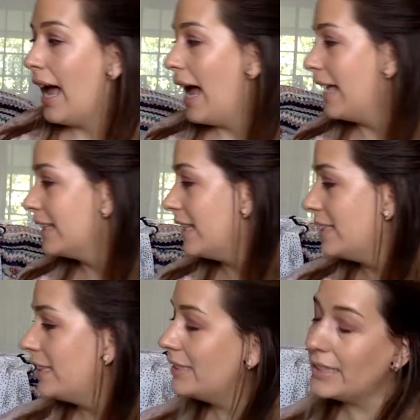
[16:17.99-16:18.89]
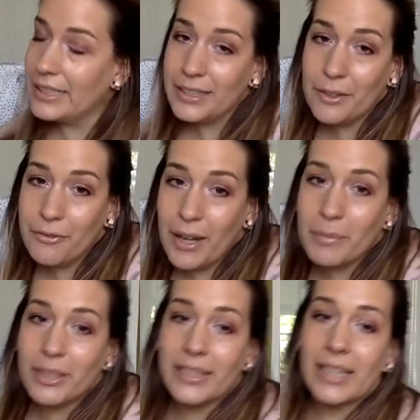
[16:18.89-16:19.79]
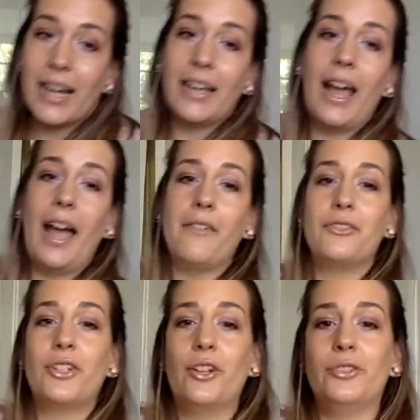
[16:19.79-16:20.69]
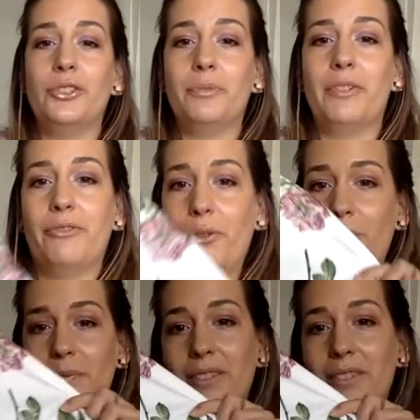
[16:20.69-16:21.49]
And this is in the fabric that I have showed you before.